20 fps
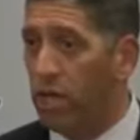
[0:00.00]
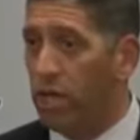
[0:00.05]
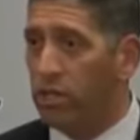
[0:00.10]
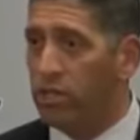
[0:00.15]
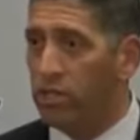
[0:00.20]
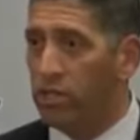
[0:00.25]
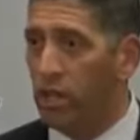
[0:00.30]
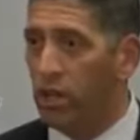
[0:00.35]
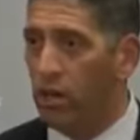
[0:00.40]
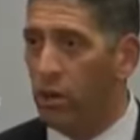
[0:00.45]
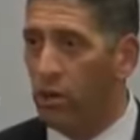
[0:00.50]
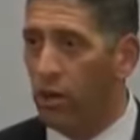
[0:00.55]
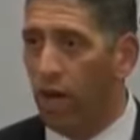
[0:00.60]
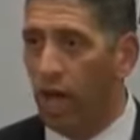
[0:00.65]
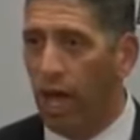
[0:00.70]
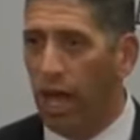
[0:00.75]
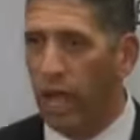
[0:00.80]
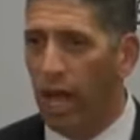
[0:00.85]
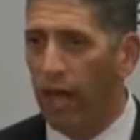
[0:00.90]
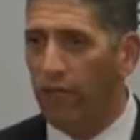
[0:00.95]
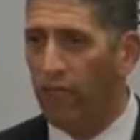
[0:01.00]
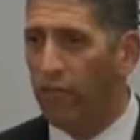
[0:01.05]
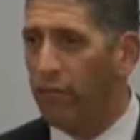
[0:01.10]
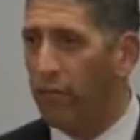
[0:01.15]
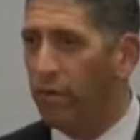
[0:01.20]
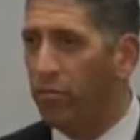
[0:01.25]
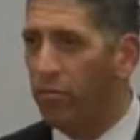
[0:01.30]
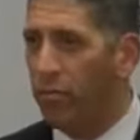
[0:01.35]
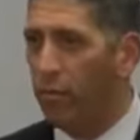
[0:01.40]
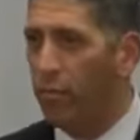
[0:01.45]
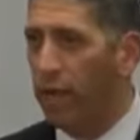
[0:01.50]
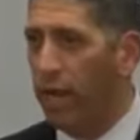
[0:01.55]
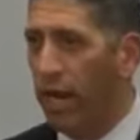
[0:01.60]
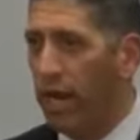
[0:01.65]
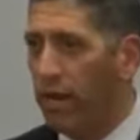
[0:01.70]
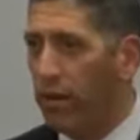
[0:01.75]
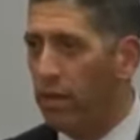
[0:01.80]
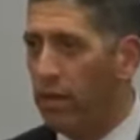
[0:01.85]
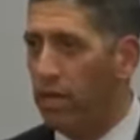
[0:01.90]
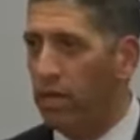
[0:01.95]
So I haven't been
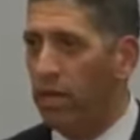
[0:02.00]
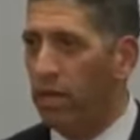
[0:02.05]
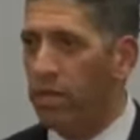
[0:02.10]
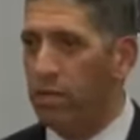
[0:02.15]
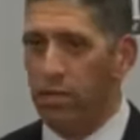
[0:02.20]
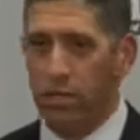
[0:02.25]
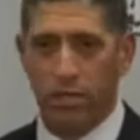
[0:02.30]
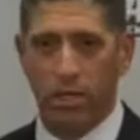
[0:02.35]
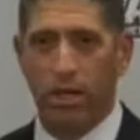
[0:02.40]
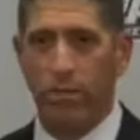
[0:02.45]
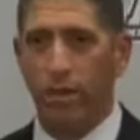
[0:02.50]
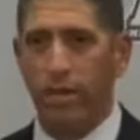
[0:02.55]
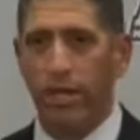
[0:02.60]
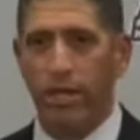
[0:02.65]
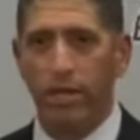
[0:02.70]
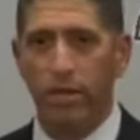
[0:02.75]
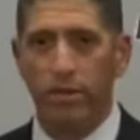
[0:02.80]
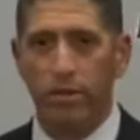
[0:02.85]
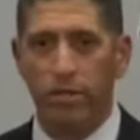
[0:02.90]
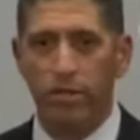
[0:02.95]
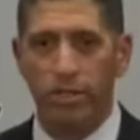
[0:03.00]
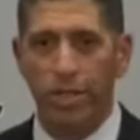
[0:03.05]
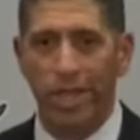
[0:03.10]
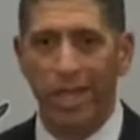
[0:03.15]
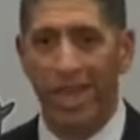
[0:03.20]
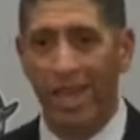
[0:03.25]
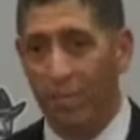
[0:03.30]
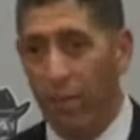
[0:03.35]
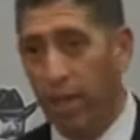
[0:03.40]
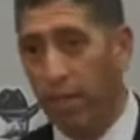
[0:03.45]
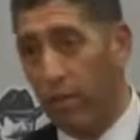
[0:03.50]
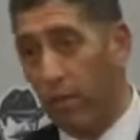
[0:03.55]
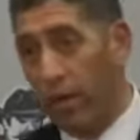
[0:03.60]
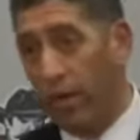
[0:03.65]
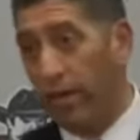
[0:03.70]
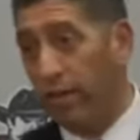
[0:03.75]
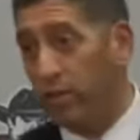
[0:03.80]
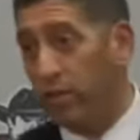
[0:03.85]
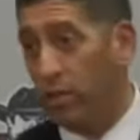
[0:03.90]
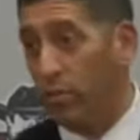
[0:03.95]
prepared to come in here and say, hey, by the way,
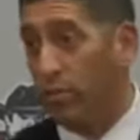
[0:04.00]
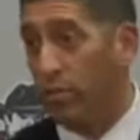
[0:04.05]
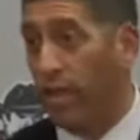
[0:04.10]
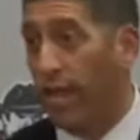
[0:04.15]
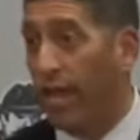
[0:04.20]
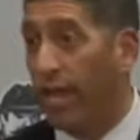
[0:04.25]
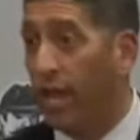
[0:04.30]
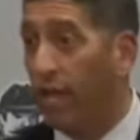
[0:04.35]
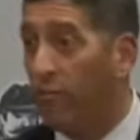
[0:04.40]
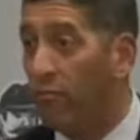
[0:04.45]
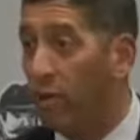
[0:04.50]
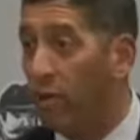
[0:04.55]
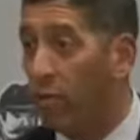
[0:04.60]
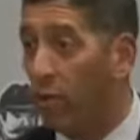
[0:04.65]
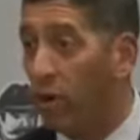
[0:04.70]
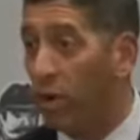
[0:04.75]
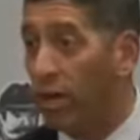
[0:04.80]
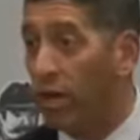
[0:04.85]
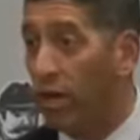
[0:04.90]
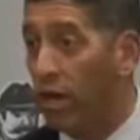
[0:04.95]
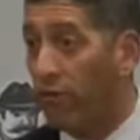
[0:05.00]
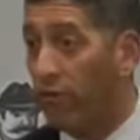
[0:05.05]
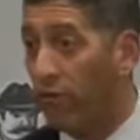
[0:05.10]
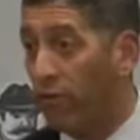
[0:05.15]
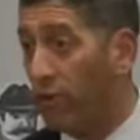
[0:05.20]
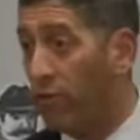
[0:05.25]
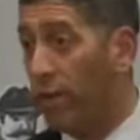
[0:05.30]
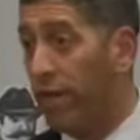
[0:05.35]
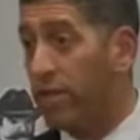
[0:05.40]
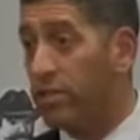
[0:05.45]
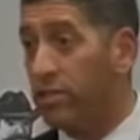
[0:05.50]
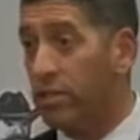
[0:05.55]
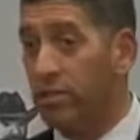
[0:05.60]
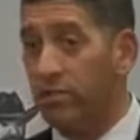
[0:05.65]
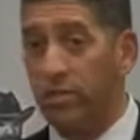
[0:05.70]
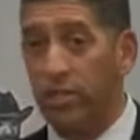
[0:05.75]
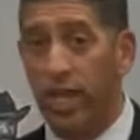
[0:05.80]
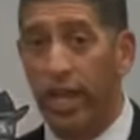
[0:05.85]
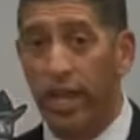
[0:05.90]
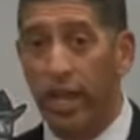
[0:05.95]
here's the plan I've been working on for New Mexico
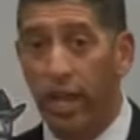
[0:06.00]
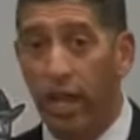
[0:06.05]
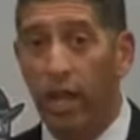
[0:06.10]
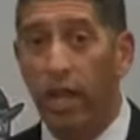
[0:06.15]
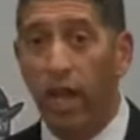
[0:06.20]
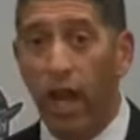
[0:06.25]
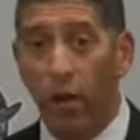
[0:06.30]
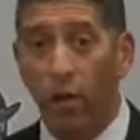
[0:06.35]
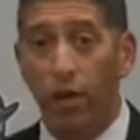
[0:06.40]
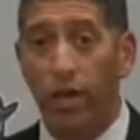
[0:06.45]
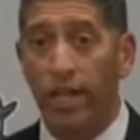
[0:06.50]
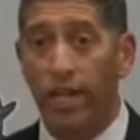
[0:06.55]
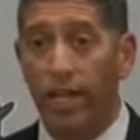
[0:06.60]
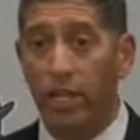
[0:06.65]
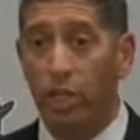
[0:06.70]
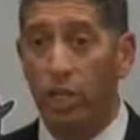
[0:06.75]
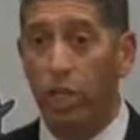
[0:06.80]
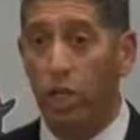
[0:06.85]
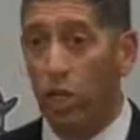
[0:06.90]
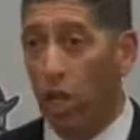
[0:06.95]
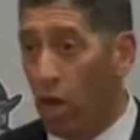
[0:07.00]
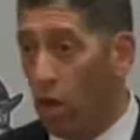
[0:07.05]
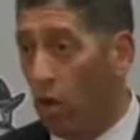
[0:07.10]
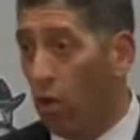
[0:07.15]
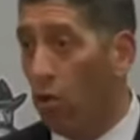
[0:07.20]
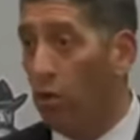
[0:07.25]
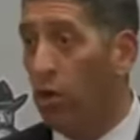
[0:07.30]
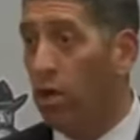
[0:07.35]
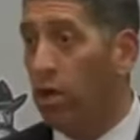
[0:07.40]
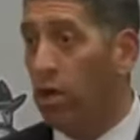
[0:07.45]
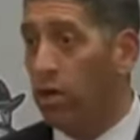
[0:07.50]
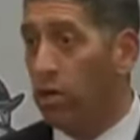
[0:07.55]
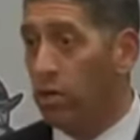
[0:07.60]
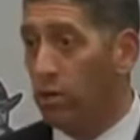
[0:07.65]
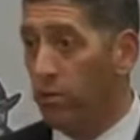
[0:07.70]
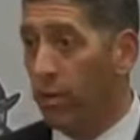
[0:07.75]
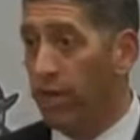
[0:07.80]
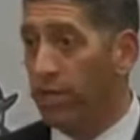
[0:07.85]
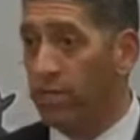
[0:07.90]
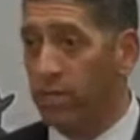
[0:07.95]
State. I want to get to know
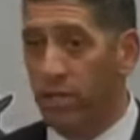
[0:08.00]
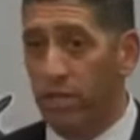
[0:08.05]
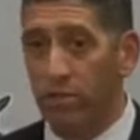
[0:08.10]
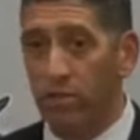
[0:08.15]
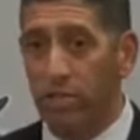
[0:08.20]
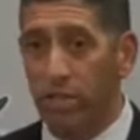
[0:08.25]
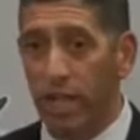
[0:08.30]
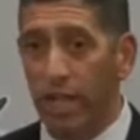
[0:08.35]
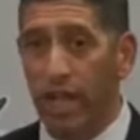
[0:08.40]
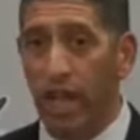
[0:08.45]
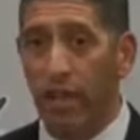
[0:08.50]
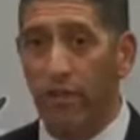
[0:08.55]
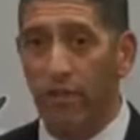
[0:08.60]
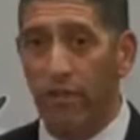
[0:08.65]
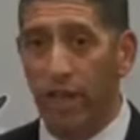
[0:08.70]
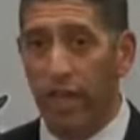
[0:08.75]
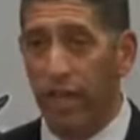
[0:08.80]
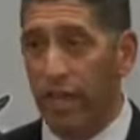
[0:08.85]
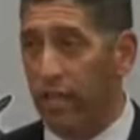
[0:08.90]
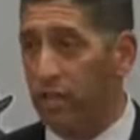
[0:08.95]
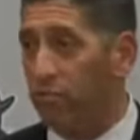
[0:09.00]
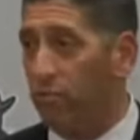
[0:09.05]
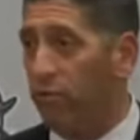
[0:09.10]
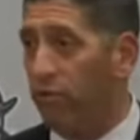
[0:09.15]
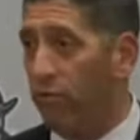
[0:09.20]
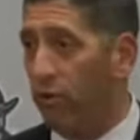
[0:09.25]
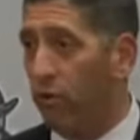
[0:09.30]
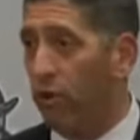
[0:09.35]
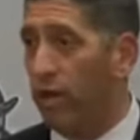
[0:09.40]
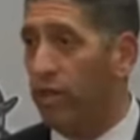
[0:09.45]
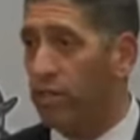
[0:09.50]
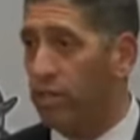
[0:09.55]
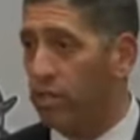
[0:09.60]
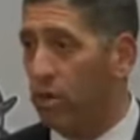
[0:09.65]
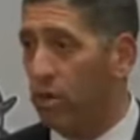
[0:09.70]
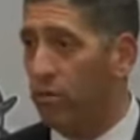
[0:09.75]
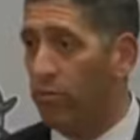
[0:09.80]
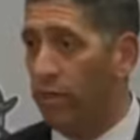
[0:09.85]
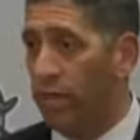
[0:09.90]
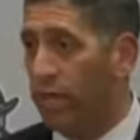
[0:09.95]
New Mexico State athletics before I
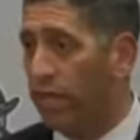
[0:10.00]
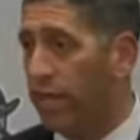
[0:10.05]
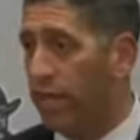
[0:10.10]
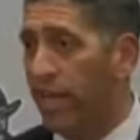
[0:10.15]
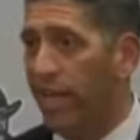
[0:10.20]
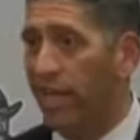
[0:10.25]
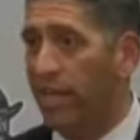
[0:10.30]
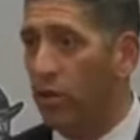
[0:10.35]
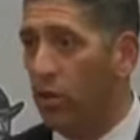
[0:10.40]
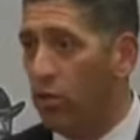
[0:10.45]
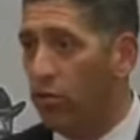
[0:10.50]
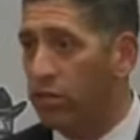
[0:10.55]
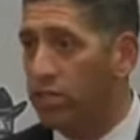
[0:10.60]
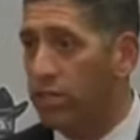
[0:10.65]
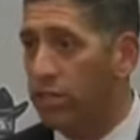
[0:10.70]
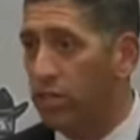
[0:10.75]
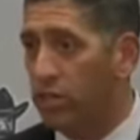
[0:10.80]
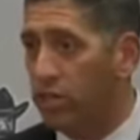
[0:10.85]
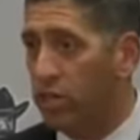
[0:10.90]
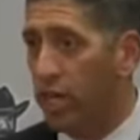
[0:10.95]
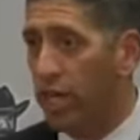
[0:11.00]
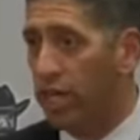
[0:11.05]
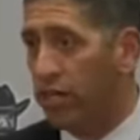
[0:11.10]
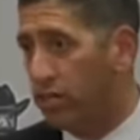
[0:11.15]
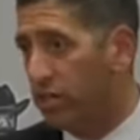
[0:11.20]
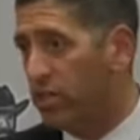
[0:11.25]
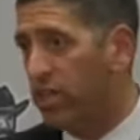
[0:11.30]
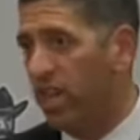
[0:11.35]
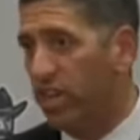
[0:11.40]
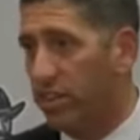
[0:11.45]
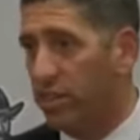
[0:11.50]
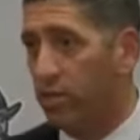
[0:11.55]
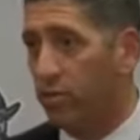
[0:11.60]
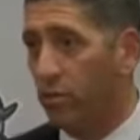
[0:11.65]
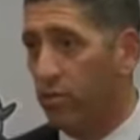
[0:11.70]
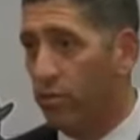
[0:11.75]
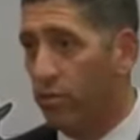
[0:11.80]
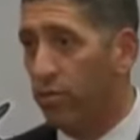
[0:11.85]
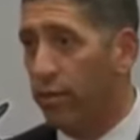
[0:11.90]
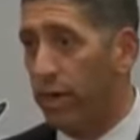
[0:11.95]
start making any wholesale changes, and I think we're
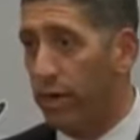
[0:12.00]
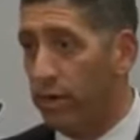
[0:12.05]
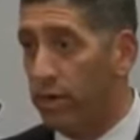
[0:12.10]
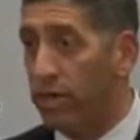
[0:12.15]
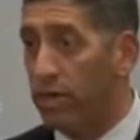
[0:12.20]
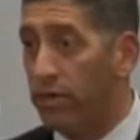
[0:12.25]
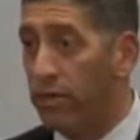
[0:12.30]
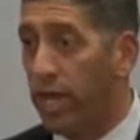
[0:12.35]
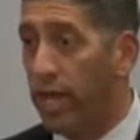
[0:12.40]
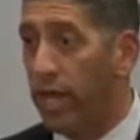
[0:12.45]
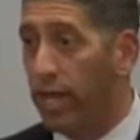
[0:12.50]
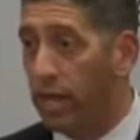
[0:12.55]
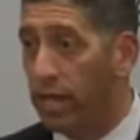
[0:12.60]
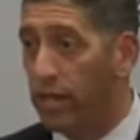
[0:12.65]
prepared to do that.